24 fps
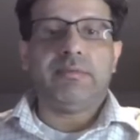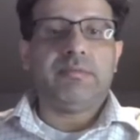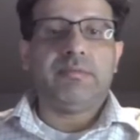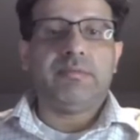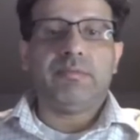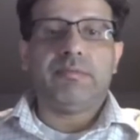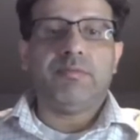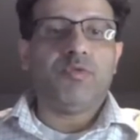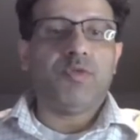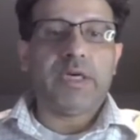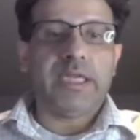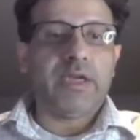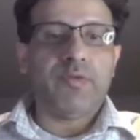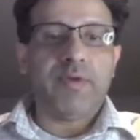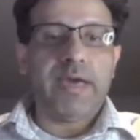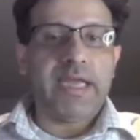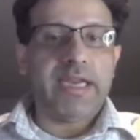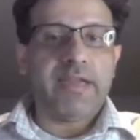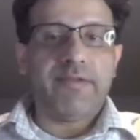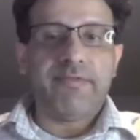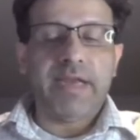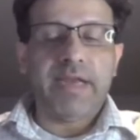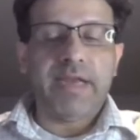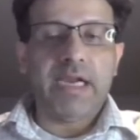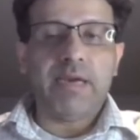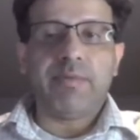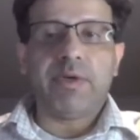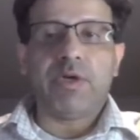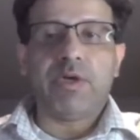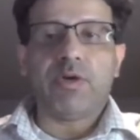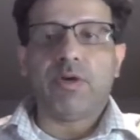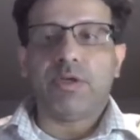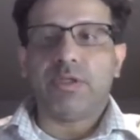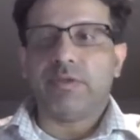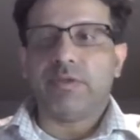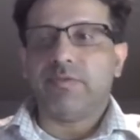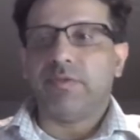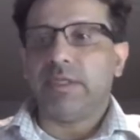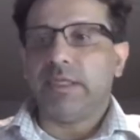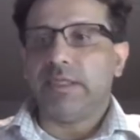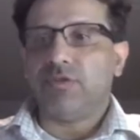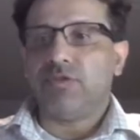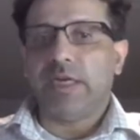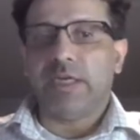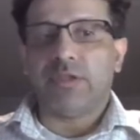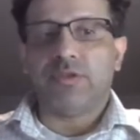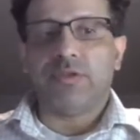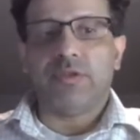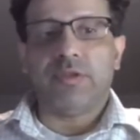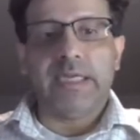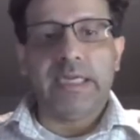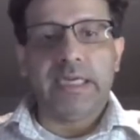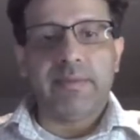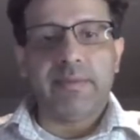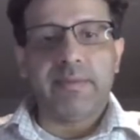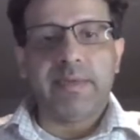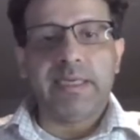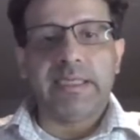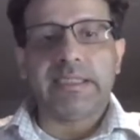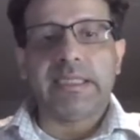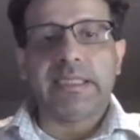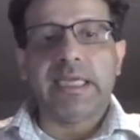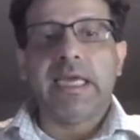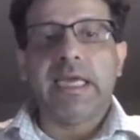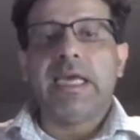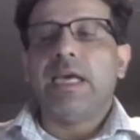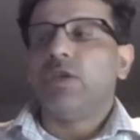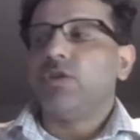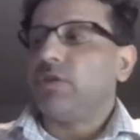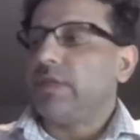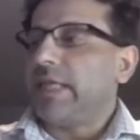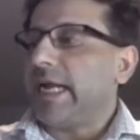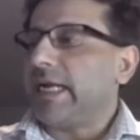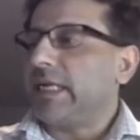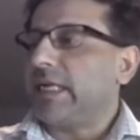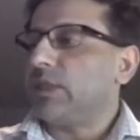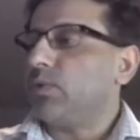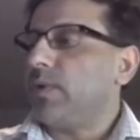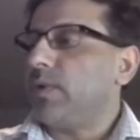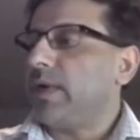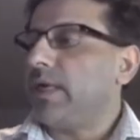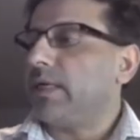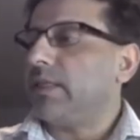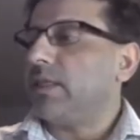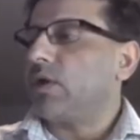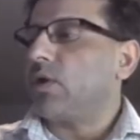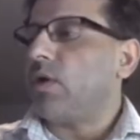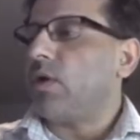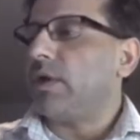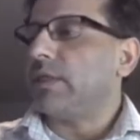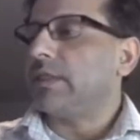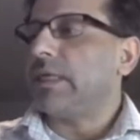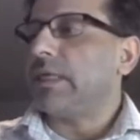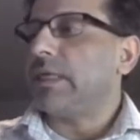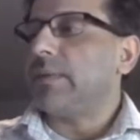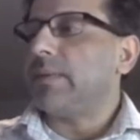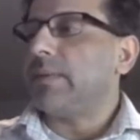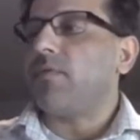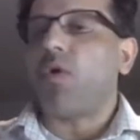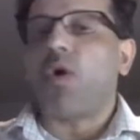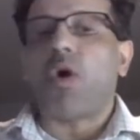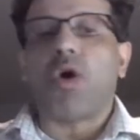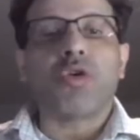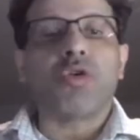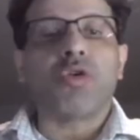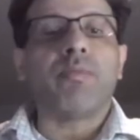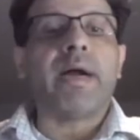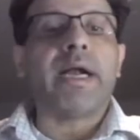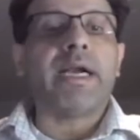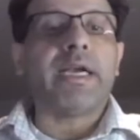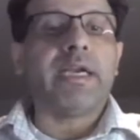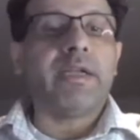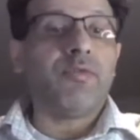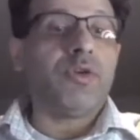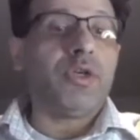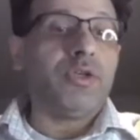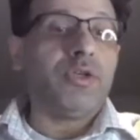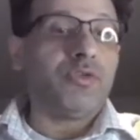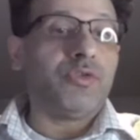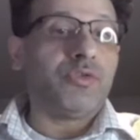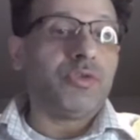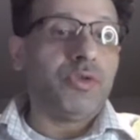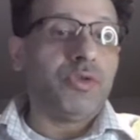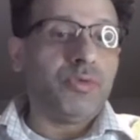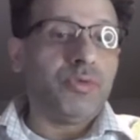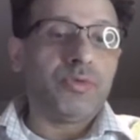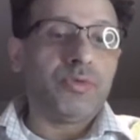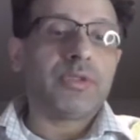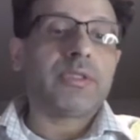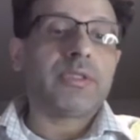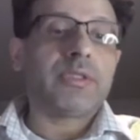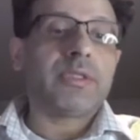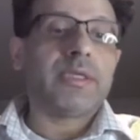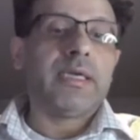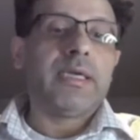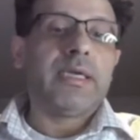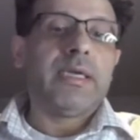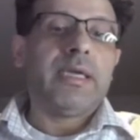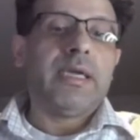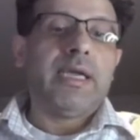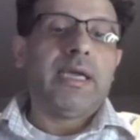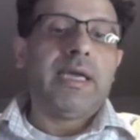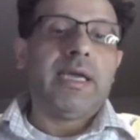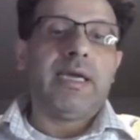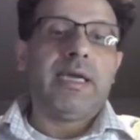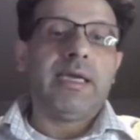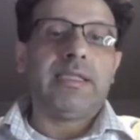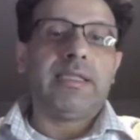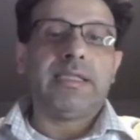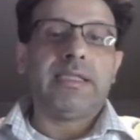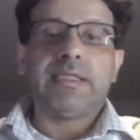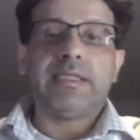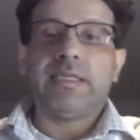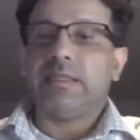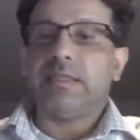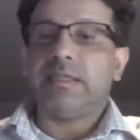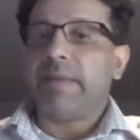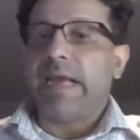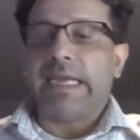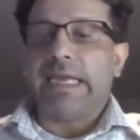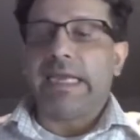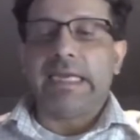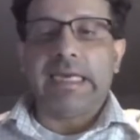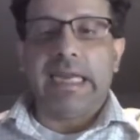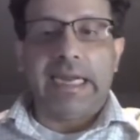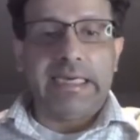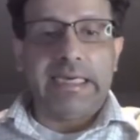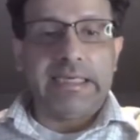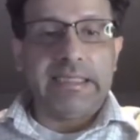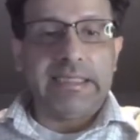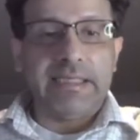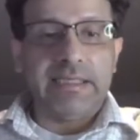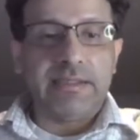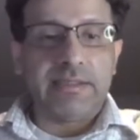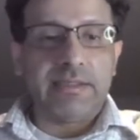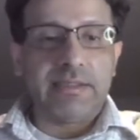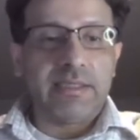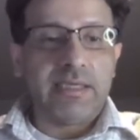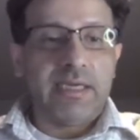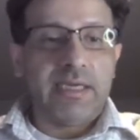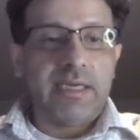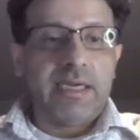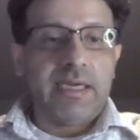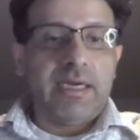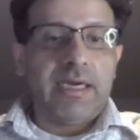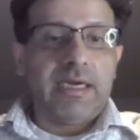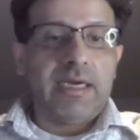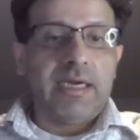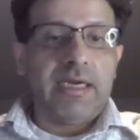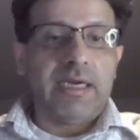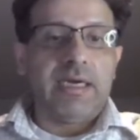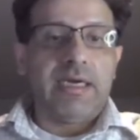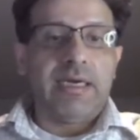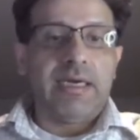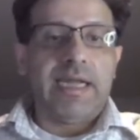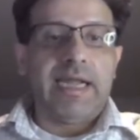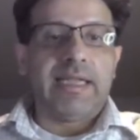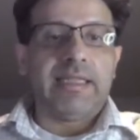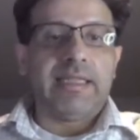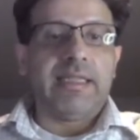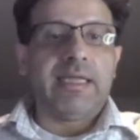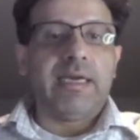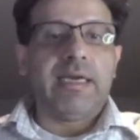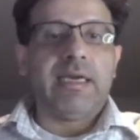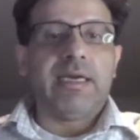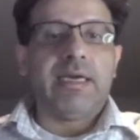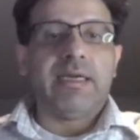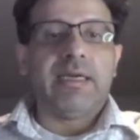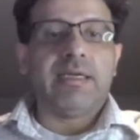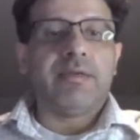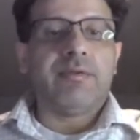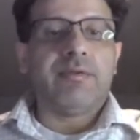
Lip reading: working very well because of the stress on the database. So that is where the concept of auto binding were introduced. This is back in 90s, and the